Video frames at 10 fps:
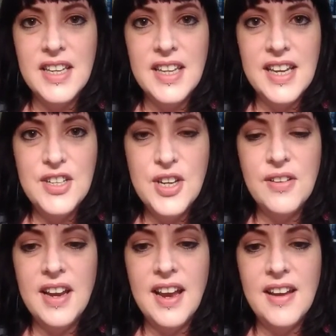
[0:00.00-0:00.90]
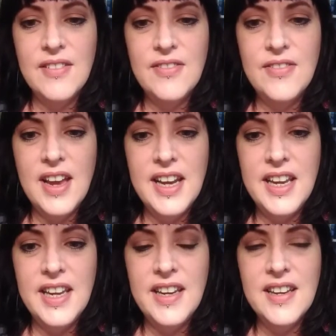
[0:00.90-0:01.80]
they don't have
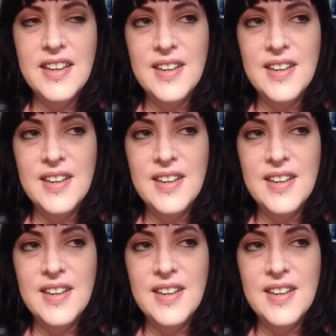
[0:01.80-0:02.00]
any